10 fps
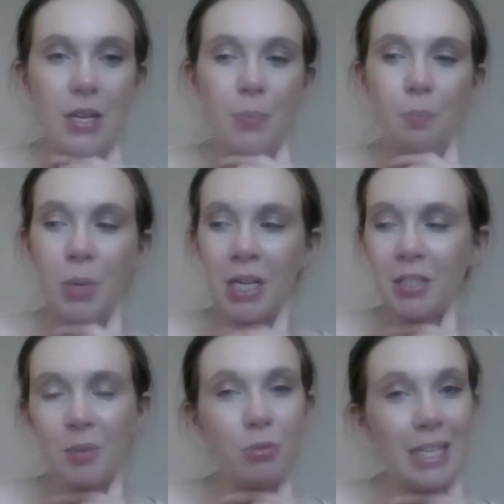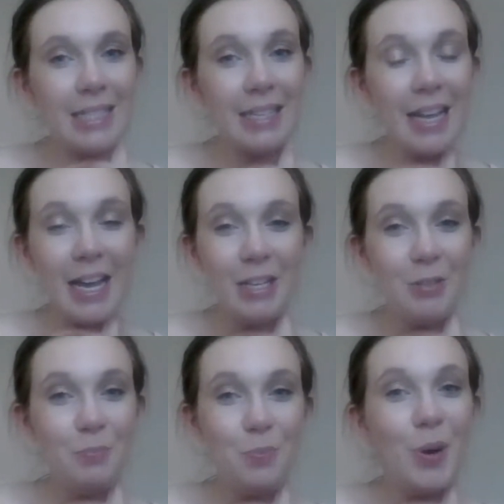But on the bright side, I
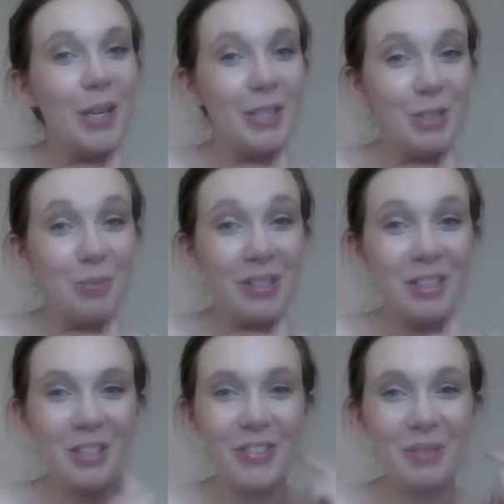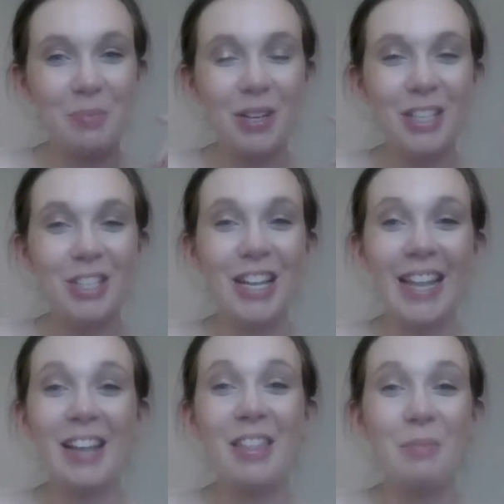bought a duplicate of the polish I
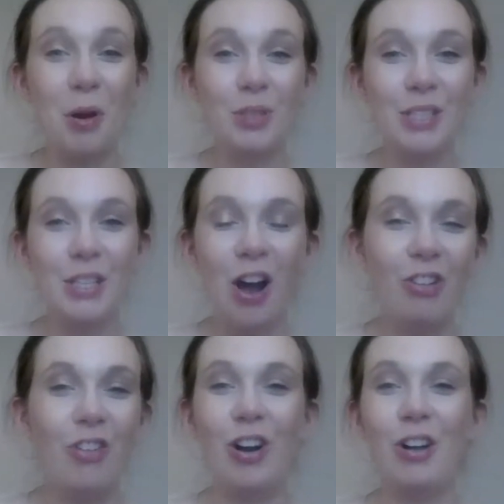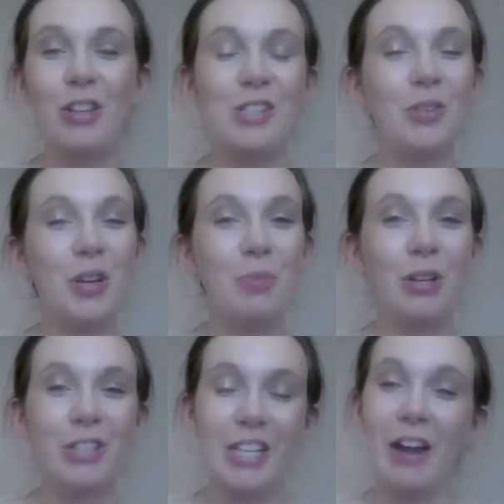like the most of all the Zoya
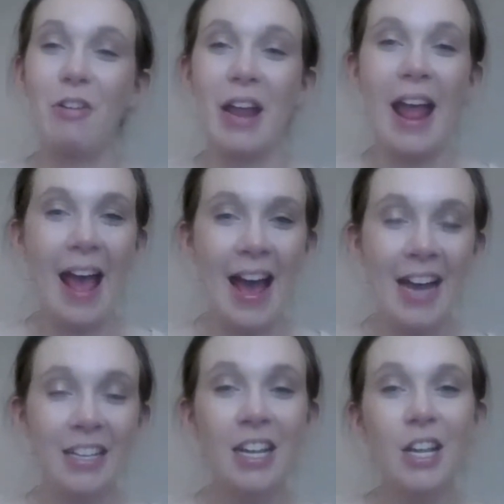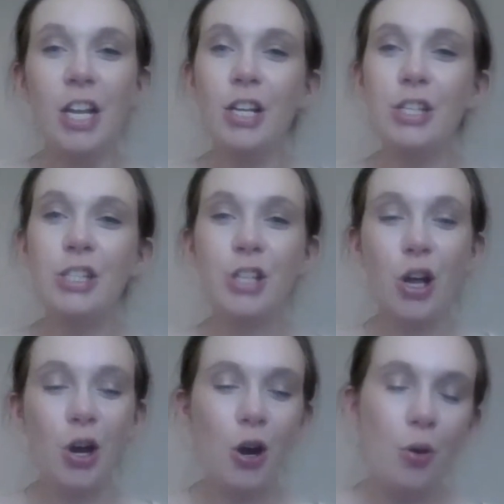polishes I already had.
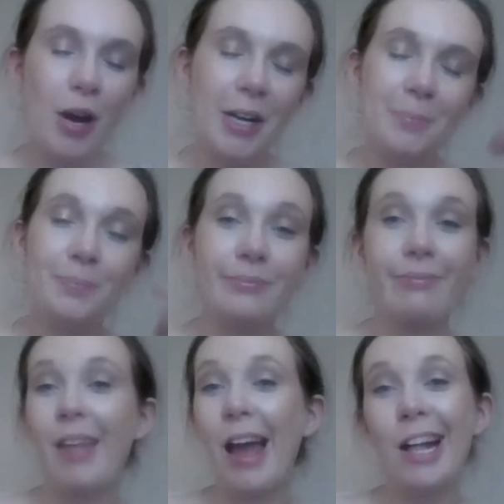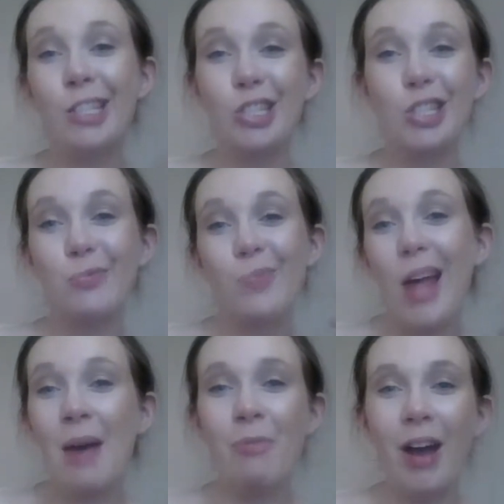So,
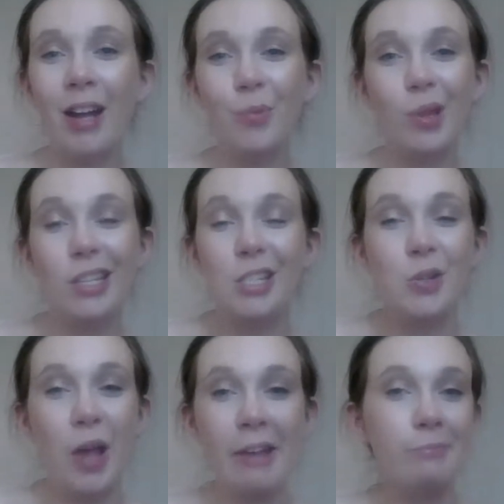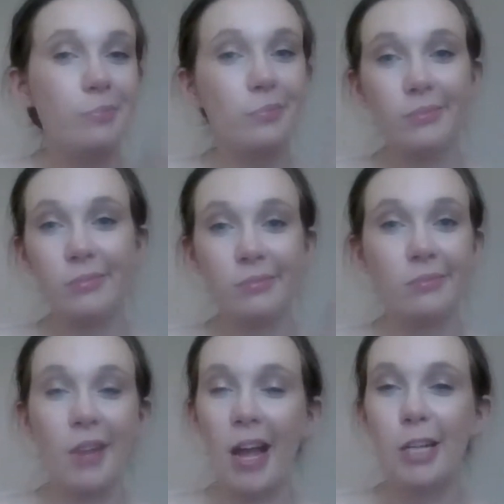I'm fine with it. It's okay.
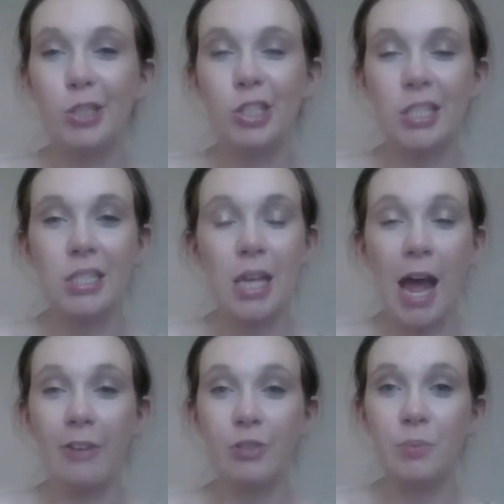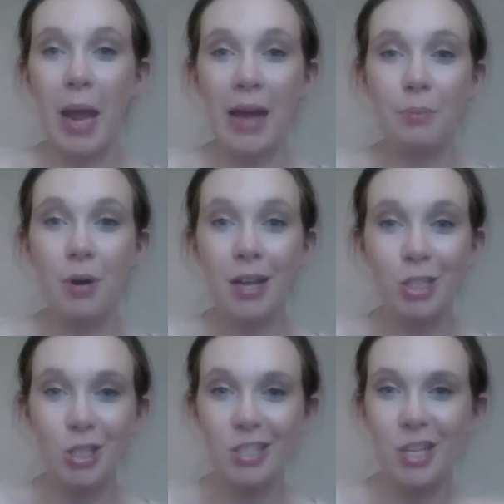I'll just have to pan a polish
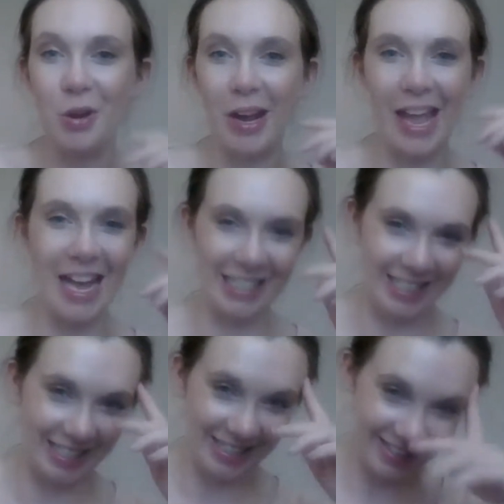this year, I guess.